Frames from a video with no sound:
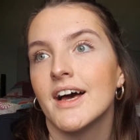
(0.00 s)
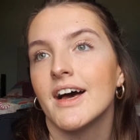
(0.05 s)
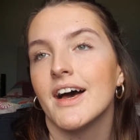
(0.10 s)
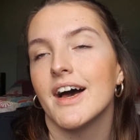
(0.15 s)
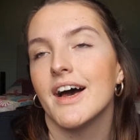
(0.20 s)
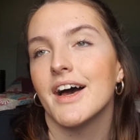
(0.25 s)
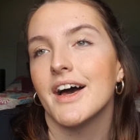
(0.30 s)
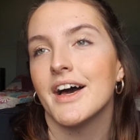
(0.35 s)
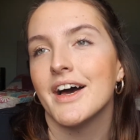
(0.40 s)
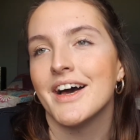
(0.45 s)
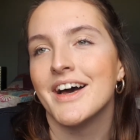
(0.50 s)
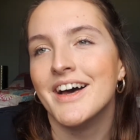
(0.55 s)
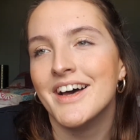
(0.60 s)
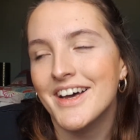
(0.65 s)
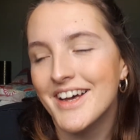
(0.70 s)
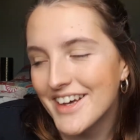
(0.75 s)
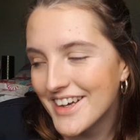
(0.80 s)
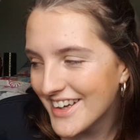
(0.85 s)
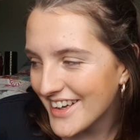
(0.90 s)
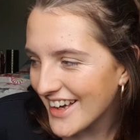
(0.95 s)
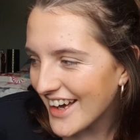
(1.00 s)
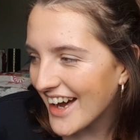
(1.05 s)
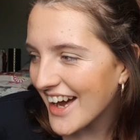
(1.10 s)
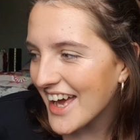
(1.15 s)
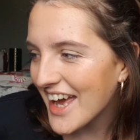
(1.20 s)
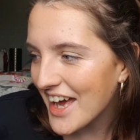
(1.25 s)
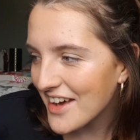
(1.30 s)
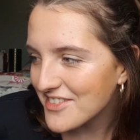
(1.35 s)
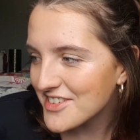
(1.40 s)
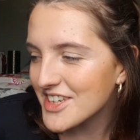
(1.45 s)
I
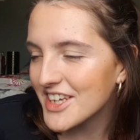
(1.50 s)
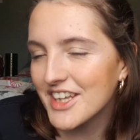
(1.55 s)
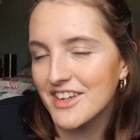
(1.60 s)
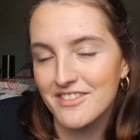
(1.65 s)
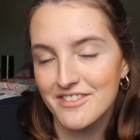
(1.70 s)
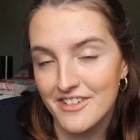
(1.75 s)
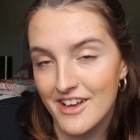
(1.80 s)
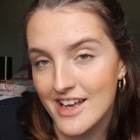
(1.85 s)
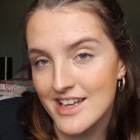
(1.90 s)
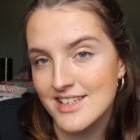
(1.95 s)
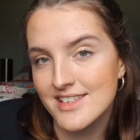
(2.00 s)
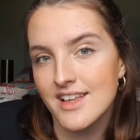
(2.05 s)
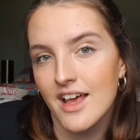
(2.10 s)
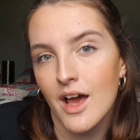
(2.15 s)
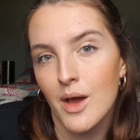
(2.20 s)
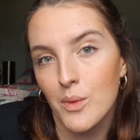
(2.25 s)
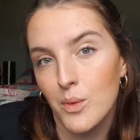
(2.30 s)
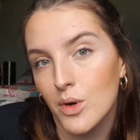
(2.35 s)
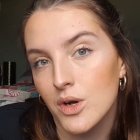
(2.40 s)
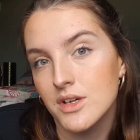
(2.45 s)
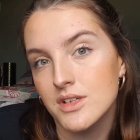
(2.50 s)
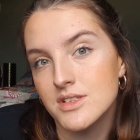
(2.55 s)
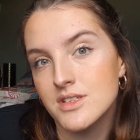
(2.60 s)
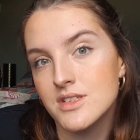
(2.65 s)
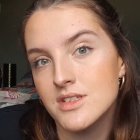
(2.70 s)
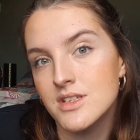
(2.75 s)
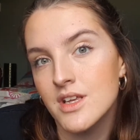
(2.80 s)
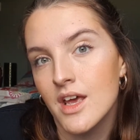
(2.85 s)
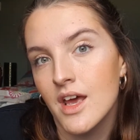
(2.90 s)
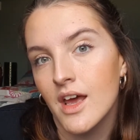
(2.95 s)
have to confess, I was